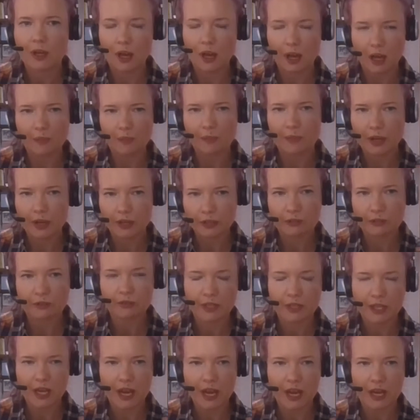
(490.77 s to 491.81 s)
um, I'd
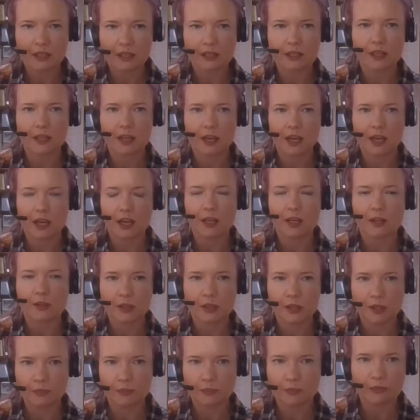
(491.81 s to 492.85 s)
already had uh,
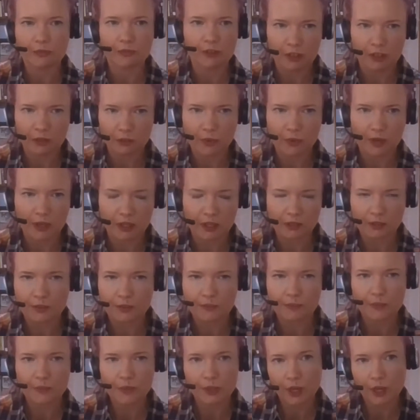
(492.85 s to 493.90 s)
some real world